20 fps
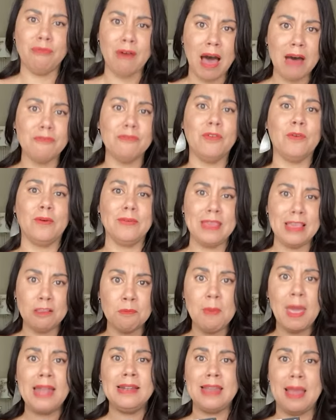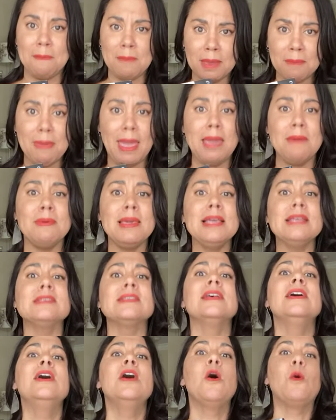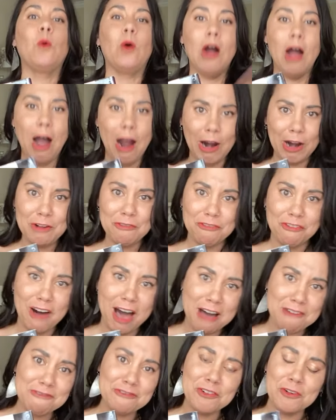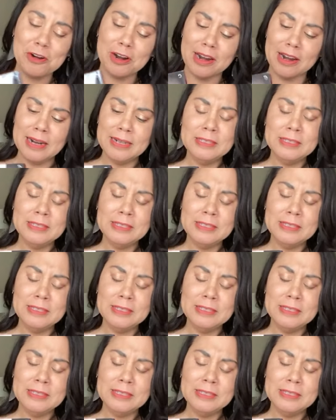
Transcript: fought for. These pandemic babies were hard fought for